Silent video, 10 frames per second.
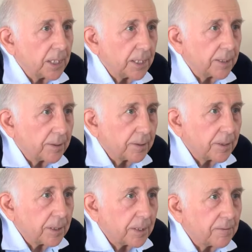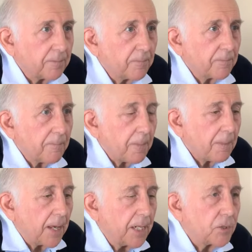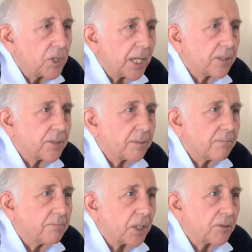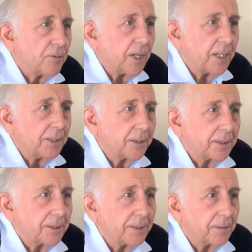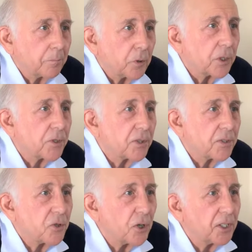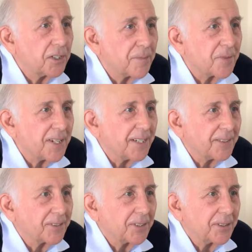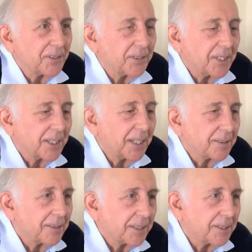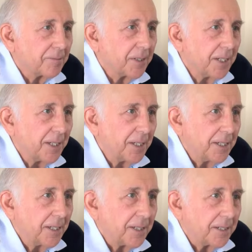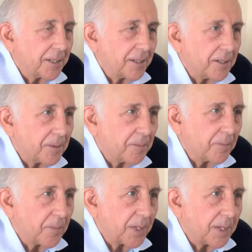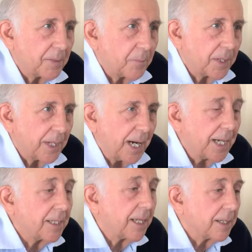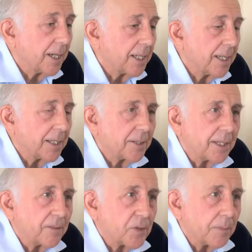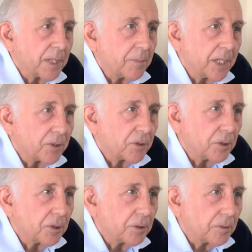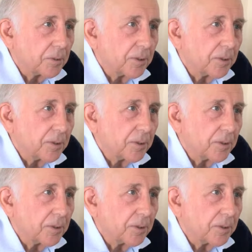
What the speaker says: and insects and butterflies, birds enjoying themselves. So you can't think of, you know, I can't think of something better to do.